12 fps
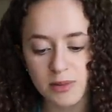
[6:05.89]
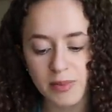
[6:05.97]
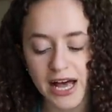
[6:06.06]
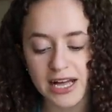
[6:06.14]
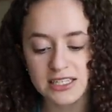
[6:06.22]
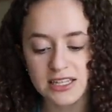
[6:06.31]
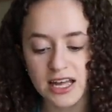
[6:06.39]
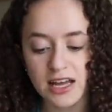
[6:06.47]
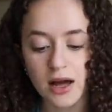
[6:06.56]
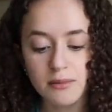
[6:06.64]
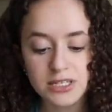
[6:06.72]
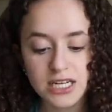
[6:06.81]
past that
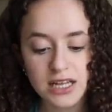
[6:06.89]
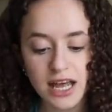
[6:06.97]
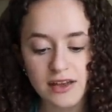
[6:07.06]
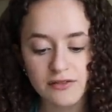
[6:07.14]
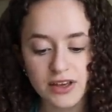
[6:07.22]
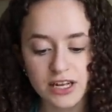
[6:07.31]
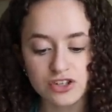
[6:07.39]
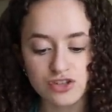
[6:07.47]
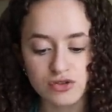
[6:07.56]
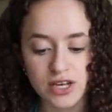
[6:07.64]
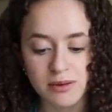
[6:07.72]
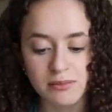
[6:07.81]
come to life in
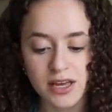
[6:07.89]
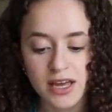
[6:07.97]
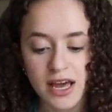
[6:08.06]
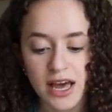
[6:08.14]
dream